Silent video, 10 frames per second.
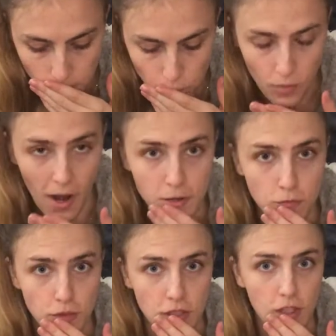That's
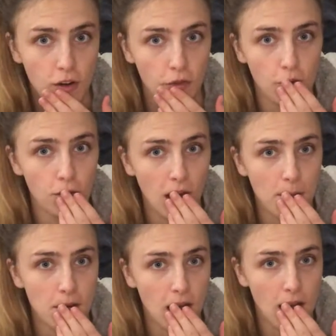really good. If you like
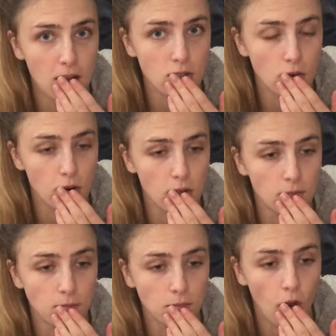bananas
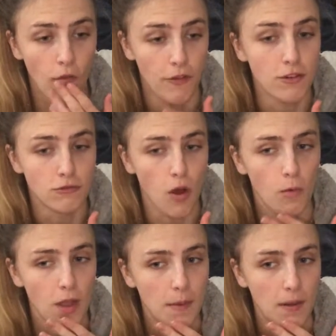or if you
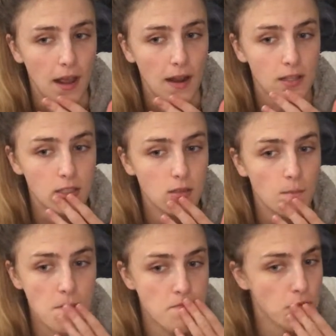don't like bananas,
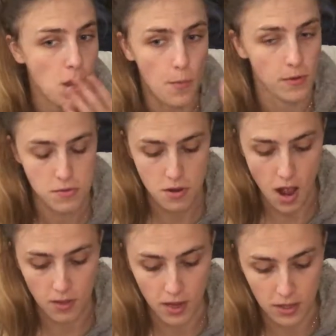you will
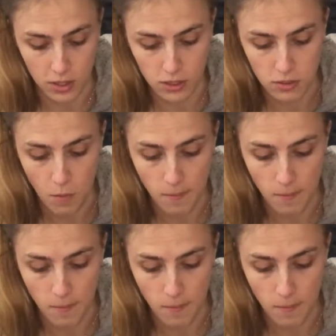not like this.